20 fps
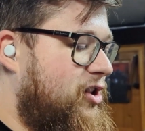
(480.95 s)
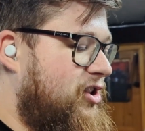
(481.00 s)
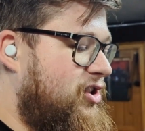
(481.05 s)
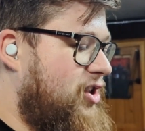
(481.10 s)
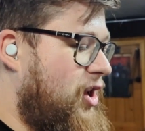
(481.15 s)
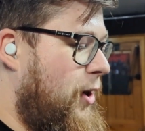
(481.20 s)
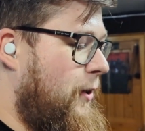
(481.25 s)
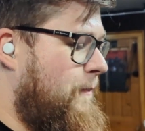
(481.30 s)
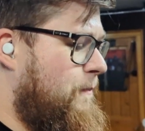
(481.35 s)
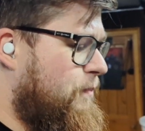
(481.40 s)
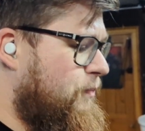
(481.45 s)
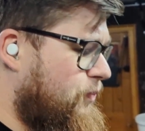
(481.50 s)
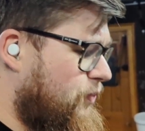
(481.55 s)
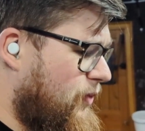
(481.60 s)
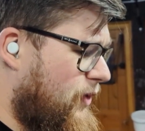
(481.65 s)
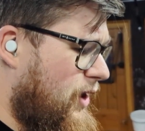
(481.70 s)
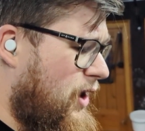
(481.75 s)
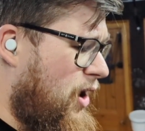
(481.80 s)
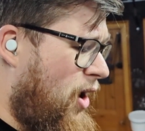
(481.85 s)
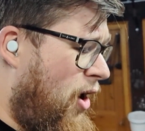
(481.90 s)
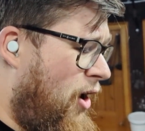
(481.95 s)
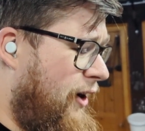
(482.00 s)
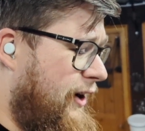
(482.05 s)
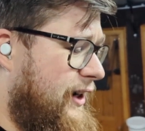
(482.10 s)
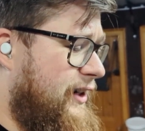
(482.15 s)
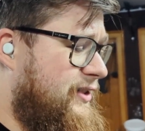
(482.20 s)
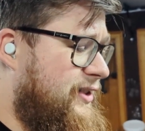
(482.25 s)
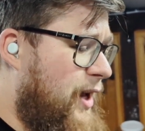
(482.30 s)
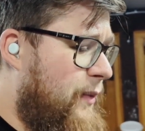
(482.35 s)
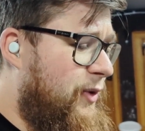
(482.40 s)
So I'm going
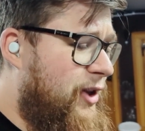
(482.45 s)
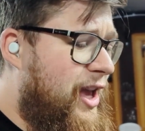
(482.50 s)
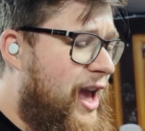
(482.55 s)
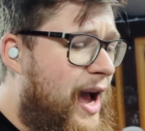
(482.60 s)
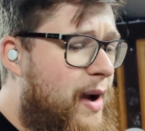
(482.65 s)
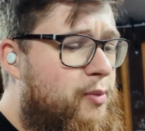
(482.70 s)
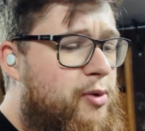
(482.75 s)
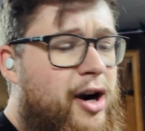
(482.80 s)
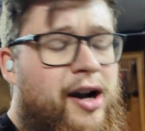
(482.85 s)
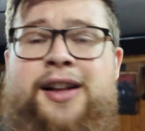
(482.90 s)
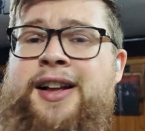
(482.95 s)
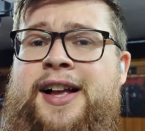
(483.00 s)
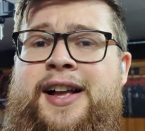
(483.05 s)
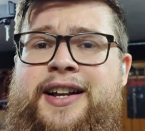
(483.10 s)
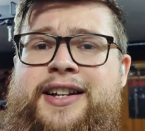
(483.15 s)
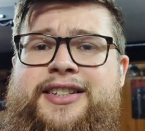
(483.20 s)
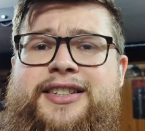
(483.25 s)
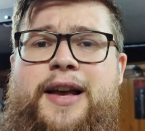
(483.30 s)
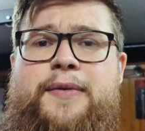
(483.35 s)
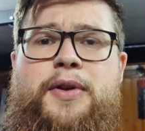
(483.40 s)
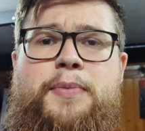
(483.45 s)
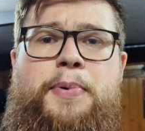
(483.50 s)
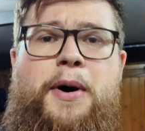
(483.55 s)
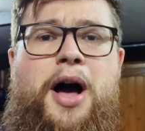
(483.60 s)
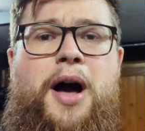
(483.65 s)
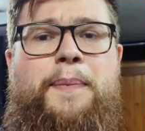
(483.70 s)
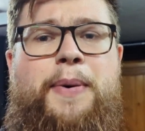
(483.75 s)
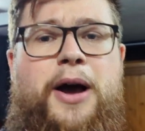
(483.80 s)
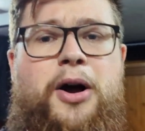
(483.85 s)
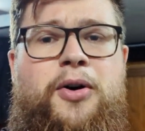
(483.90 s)
to set the camera, set the
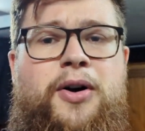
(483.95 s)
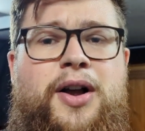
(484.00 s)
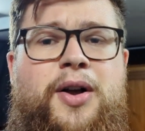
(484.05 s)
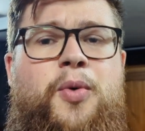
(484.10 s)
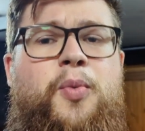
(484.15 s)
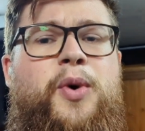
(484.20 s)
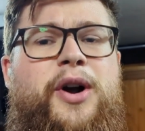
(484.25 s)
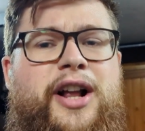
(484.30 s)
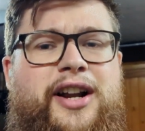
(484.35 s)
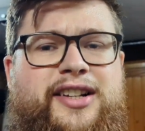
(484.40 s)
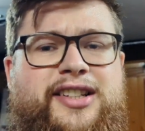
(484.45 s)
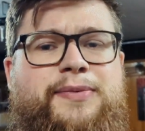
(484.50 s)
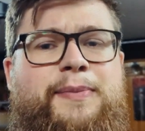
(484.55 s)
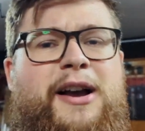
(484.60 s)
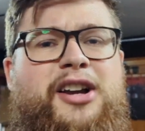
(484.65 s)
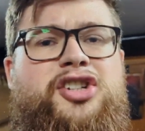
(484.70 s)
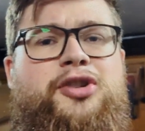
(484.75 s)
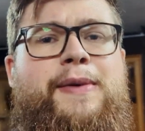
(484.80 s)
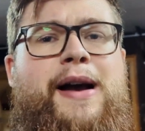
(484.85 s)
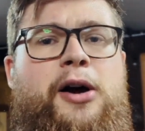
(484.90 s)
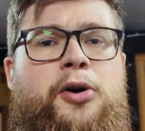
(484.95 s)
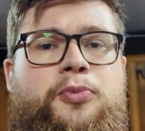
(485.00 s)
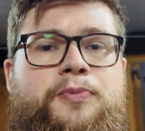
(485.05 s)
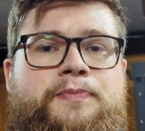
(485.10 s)
barbell. We're going to smash them out.